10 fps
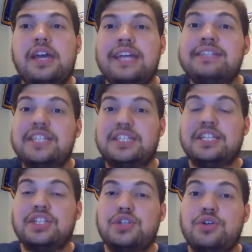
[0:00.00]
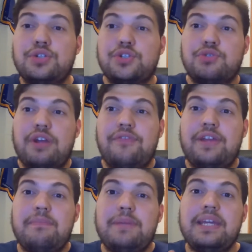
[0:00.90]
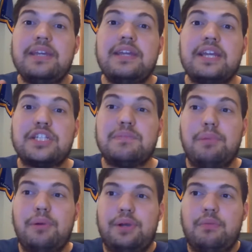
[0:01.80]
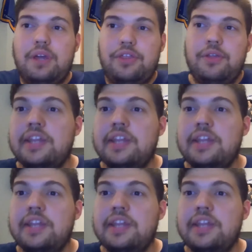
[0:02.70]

existing social strife can be exploited with.